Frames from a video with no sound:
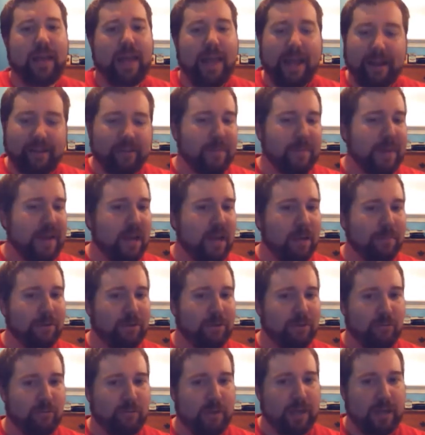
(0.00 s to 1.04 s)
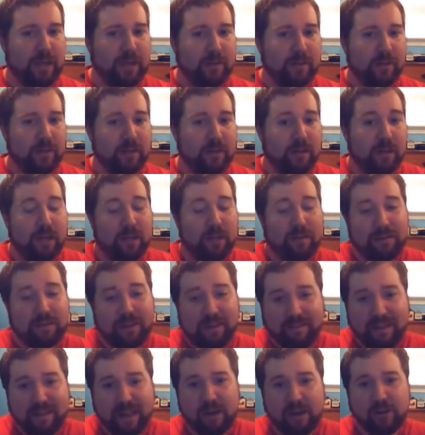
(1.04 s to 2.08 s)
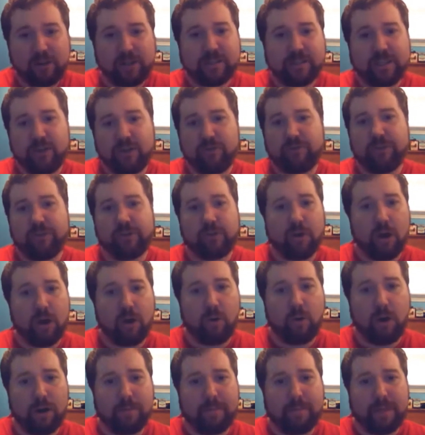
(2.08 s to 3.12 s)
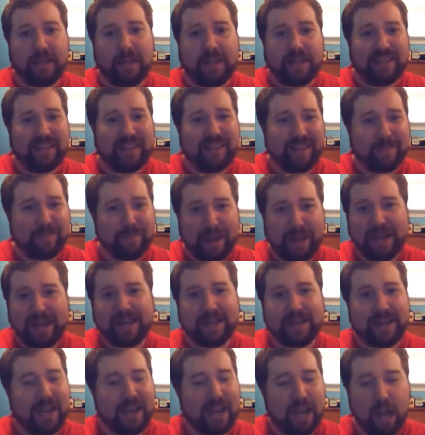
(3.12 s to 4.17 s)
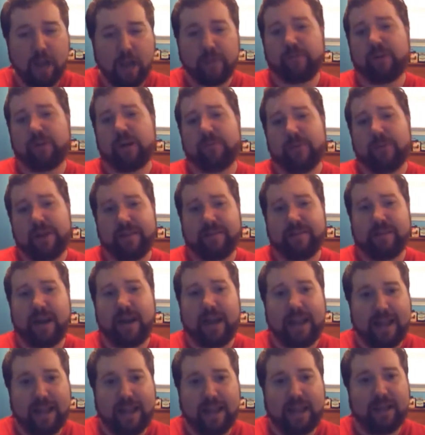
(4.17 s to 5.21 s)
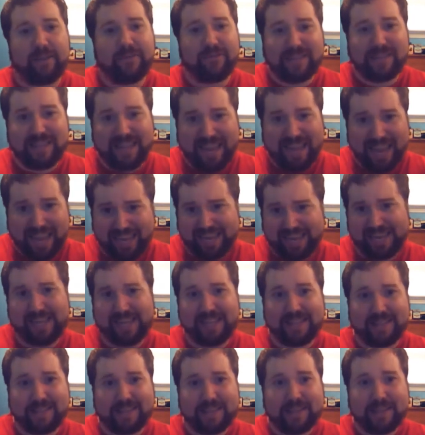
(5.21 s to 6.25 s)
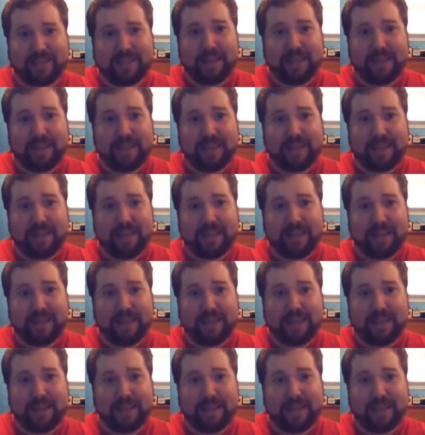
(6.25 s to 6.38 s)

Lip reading: X-Men number 3. This title continues to grow me, despite every reason I have to hate it.